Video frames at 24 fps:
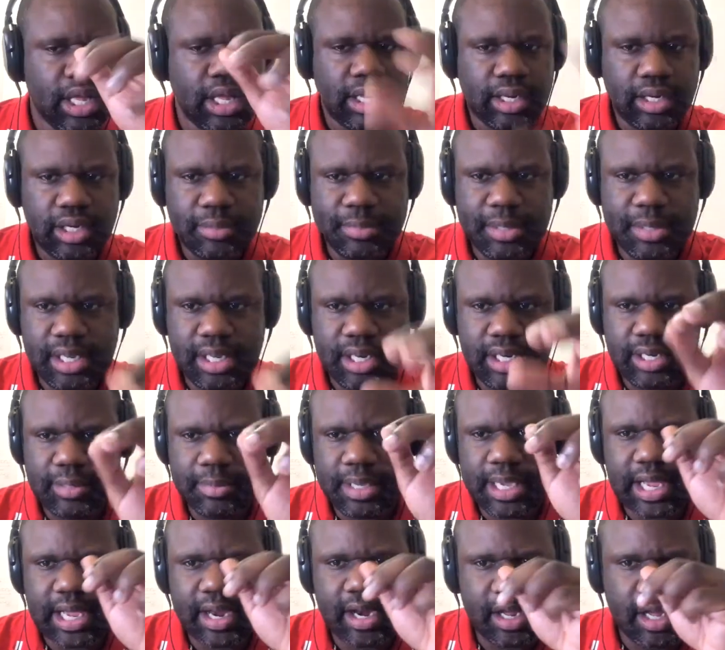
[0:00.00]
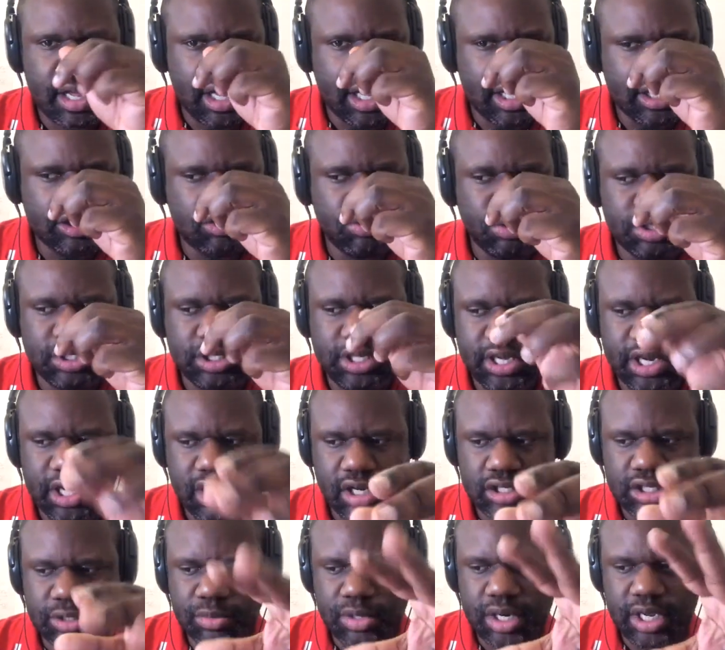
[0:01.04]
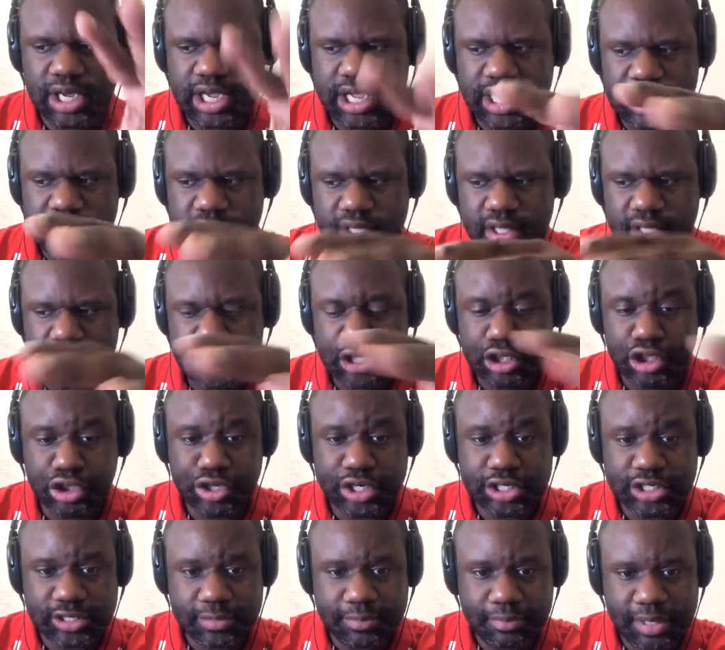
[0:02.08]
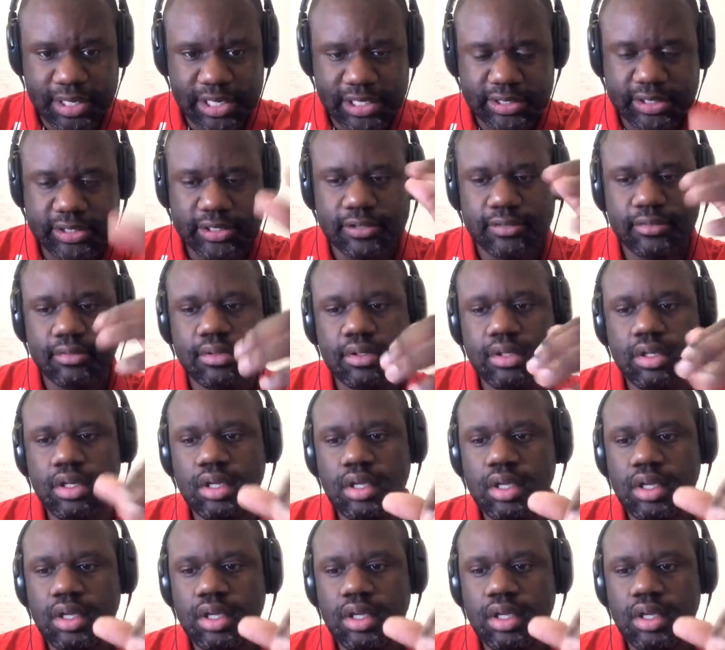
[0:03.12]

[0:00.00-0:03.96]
let me let me kind of uh, switch gears i want to get to the attrition piece yeah